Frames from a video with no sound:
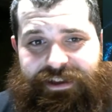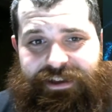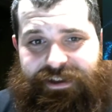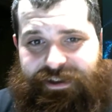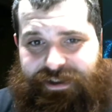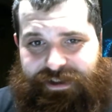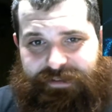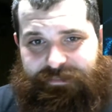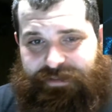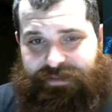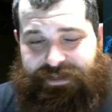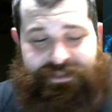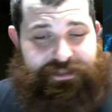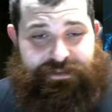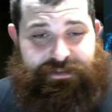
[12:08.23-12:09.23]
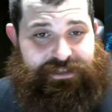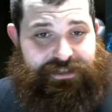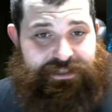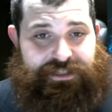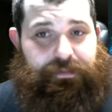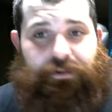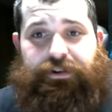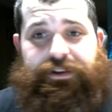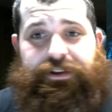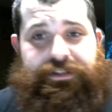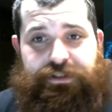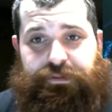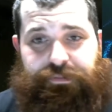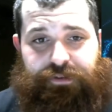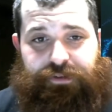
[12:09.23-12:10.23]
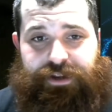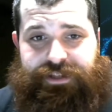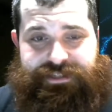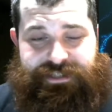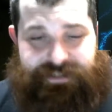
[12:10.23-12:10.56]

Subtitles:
and to support his new friends.